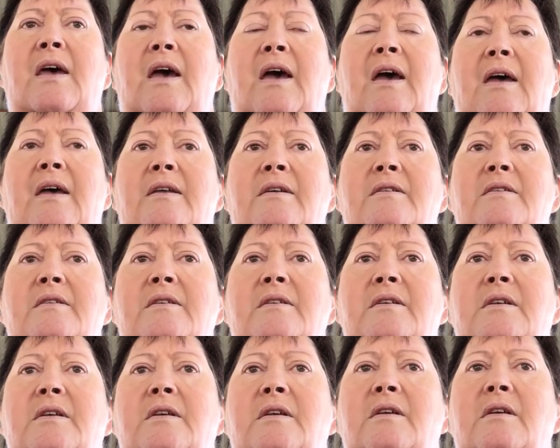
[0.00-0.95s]

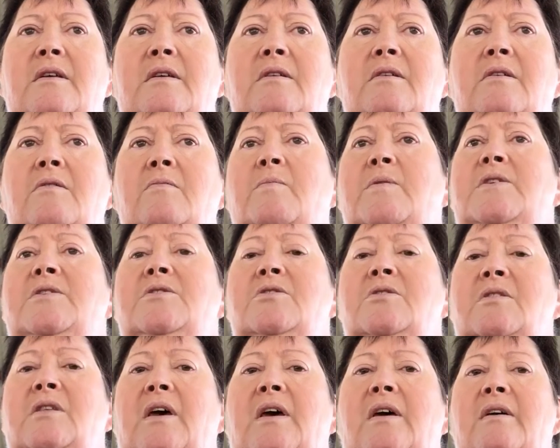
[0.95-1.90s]
And you
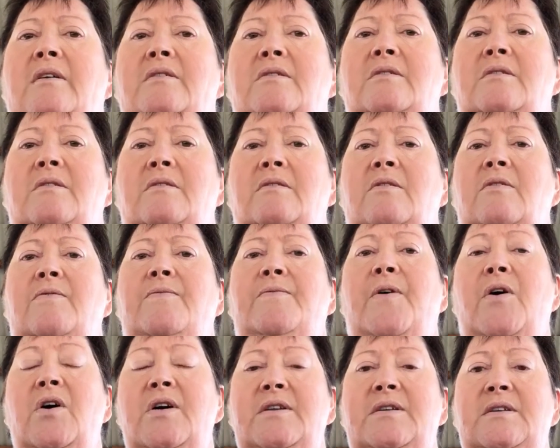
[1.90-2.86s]
wish that the
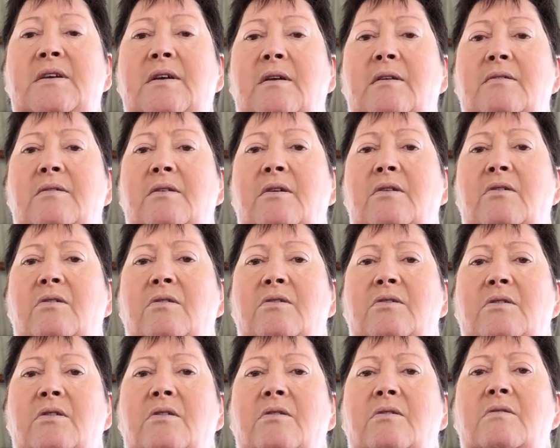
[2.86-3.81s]
fighting that you
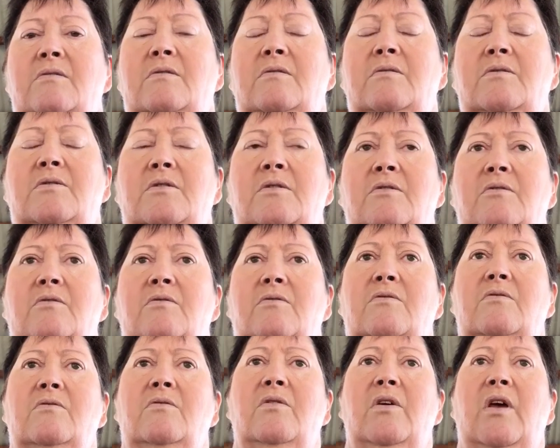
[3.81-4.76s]
do
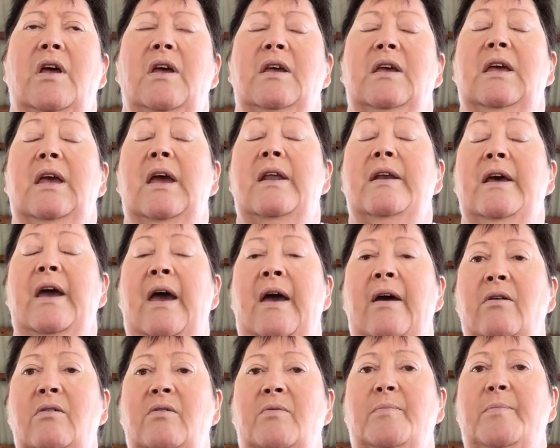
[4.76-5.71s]
to get
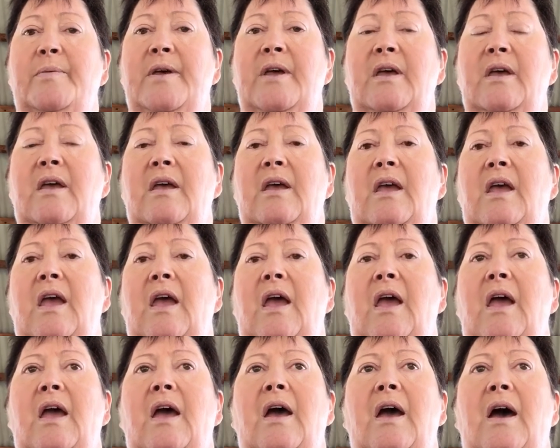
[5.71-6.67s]
help,
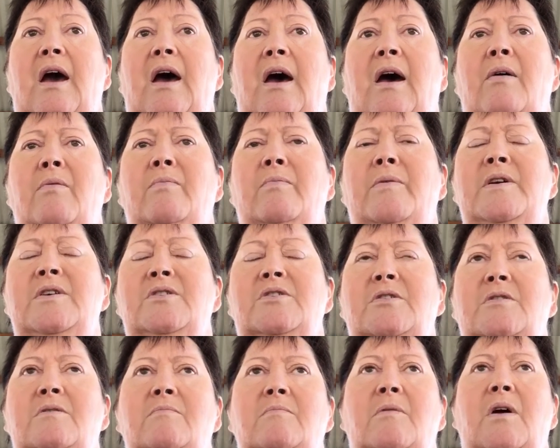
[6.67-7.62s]

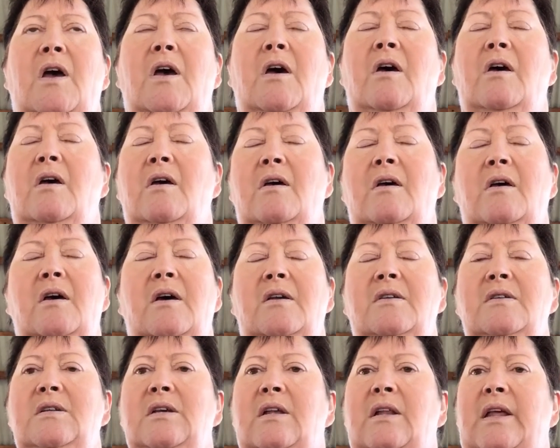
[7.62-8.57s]
which
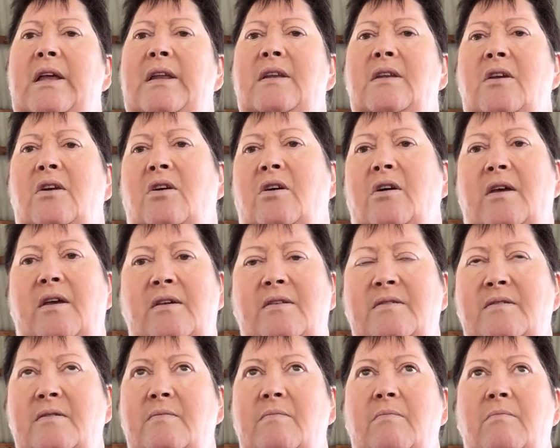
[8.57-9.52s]
until
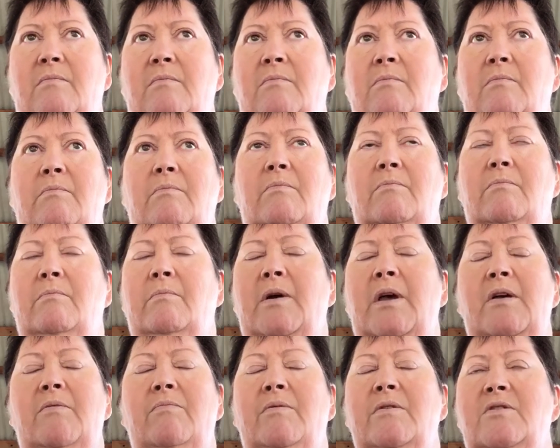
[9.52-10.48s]
NDIS
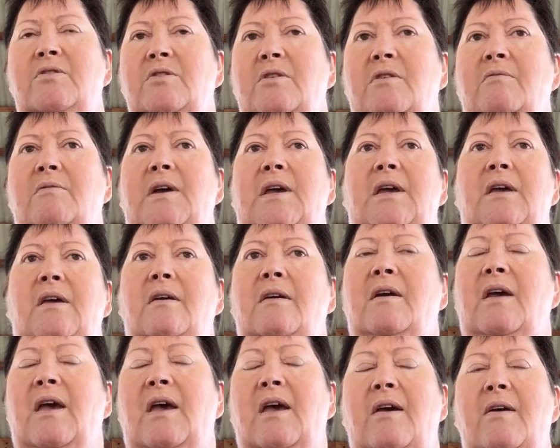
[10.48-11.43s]
we were
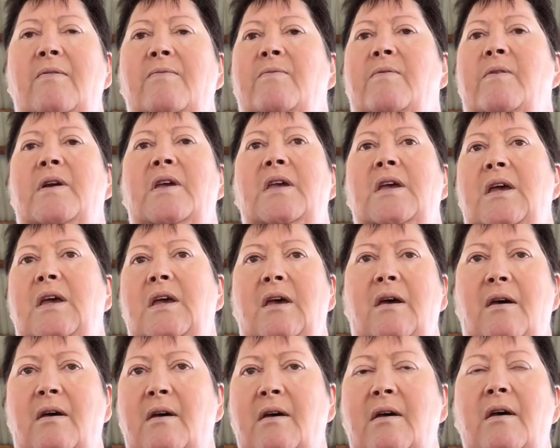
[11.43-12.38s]
doing every
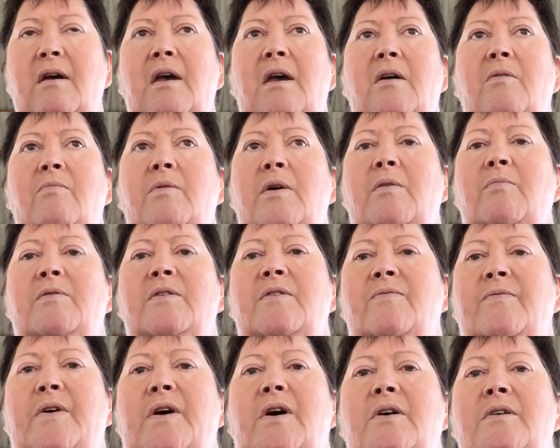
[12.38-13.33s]
year, we
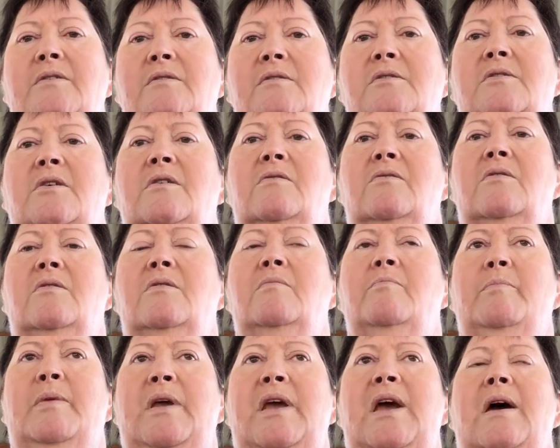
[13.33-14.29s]
would fight to
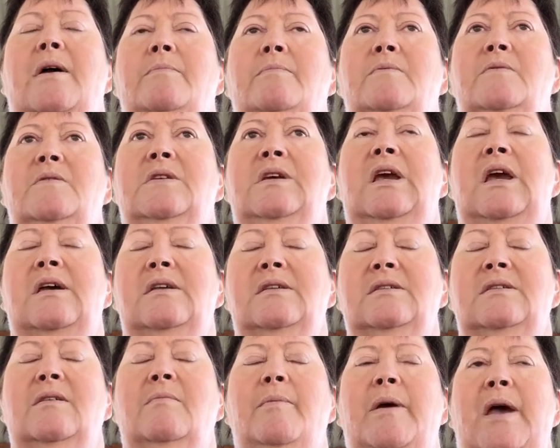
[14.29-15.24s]
be able to get
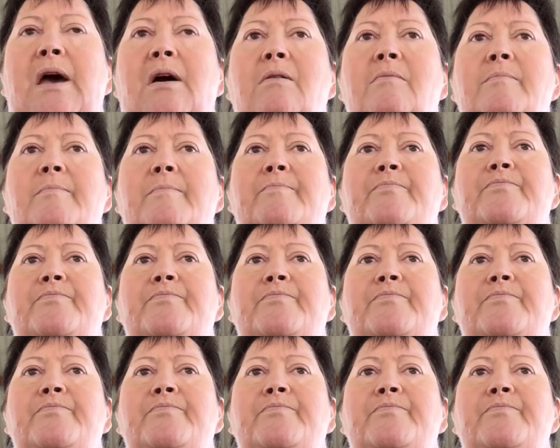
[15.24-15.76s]
some help.